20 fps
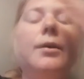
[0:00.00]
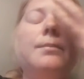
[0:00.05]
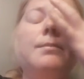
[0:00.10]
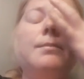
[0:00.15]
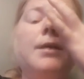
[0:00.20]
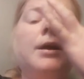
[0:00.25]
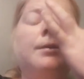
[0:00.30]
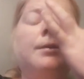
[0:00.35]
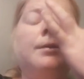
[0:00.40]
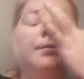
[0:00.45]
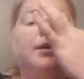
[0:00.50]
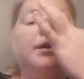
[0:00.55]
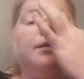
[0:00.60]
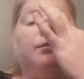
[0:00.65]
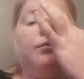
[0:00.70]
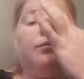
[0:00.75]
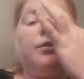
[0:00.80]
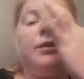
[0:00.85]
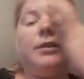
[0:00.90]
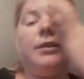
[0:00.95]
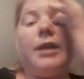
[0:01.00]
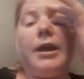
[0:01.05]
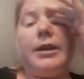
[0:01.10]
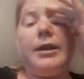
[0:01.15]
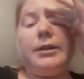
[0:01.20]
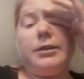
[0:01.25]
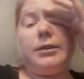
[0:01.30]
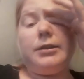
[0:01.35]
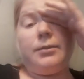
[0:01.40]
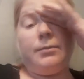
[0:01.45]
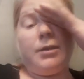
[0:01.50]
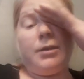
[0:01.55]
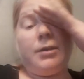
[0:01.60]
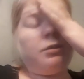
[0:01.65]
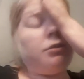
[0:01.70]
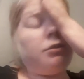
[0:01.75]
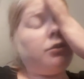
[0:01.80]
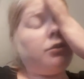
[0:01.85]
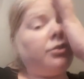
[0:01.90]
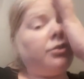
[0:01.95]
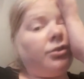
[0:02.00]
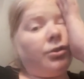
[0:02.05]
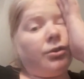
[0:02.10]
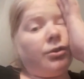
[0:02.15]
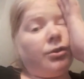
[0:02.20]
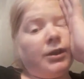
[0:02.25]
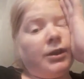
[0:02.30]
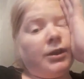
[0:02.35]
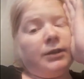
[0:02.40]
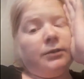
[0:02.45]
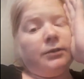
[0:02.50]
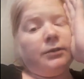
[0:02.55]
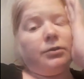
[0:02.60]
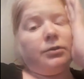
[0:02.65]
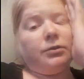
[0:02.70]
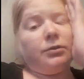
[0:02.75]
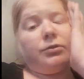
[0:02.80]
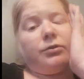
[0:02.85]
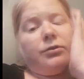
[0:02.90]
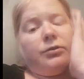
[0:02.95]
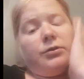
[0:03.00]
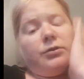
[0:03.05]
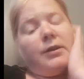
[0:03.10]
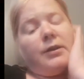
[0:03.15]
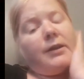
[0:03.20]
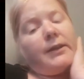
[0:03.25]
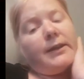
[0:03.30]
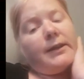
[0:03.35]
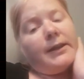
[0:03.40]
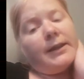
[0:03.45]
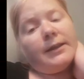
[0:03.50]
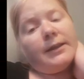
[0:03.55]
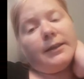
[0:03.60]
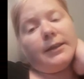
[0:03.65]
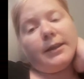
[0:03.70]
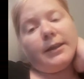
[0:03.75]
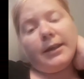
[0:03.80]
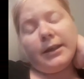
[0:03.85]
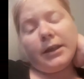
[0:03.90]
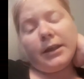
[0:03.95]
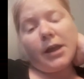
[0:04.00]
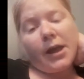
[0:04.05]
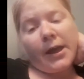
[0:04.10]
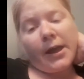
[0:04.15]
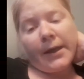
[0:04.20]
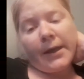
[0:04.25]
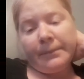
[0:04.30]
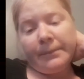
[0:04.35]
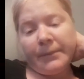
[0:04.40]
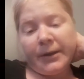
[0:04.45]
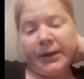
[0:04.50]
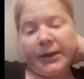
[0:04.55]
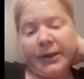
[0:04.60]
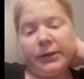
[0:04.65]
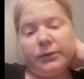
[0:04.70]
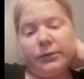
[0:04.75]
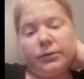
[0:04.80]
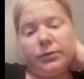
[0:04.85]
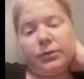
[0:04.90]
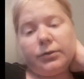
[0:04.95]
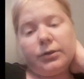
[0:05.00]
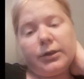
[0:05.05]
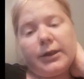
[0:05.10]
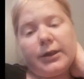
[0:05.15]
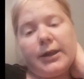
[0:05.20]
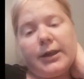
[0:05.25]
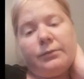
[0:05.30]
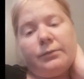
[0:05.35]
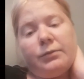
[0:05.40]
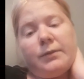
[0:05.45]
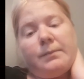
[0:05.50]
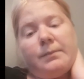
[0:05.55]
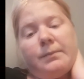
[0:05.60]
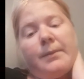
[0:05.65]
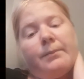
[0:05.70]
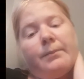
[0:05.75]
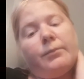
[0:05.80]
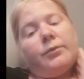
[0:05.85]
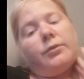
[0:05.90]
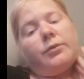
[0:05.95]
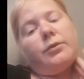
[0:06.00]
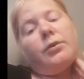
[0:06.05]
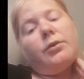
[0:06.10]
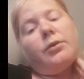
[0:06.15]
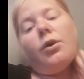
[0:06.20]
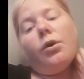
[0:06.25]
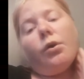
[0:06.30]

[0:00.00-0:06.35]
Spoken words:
maybe recite some other stories or things that I can remember,